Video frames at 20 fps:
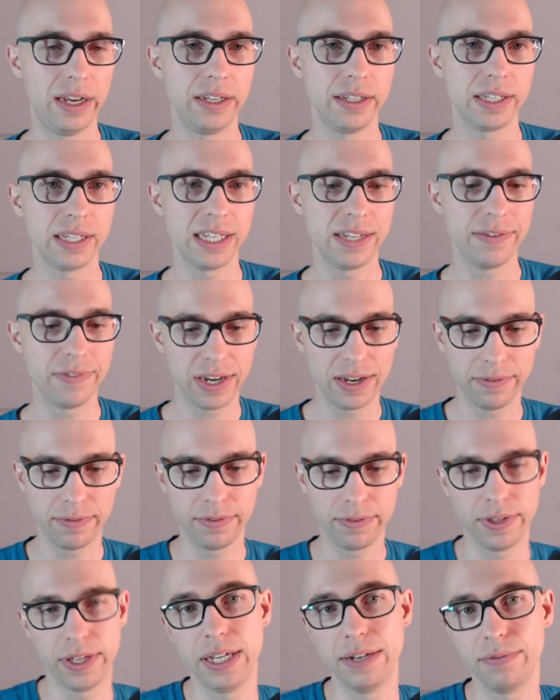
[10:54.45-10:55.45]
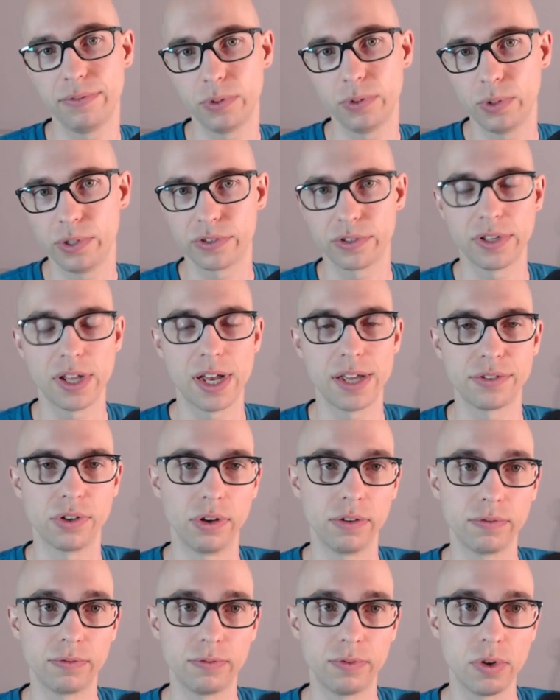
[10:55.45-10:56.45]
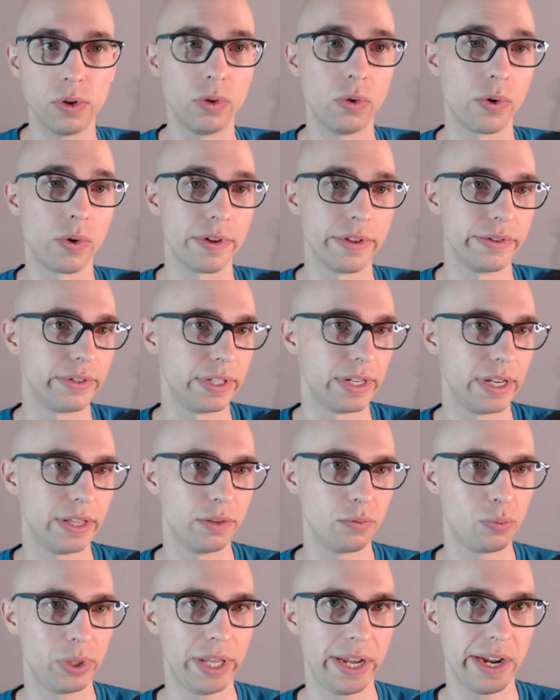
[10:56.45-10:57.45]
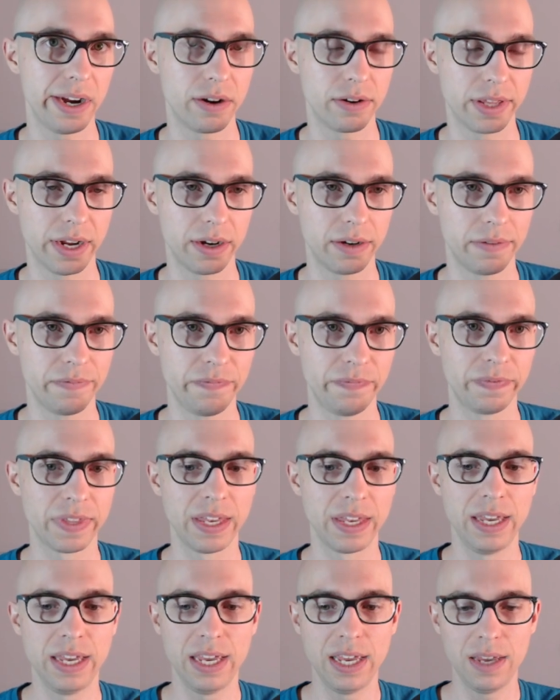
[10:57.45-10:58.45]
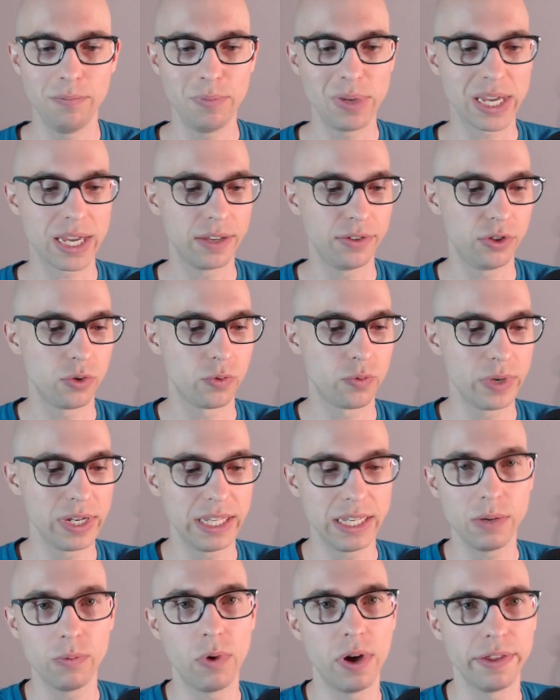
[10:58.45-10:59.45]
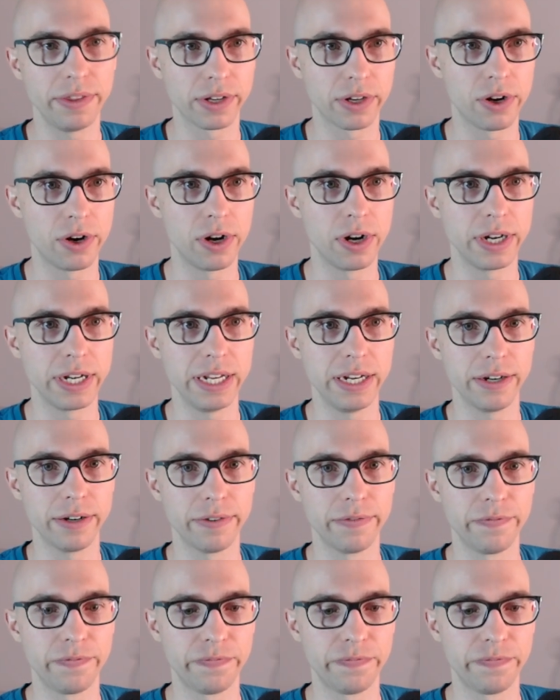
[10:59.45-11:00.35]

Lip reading: even if the influence slots are full or there's another player there, because you really want the card here.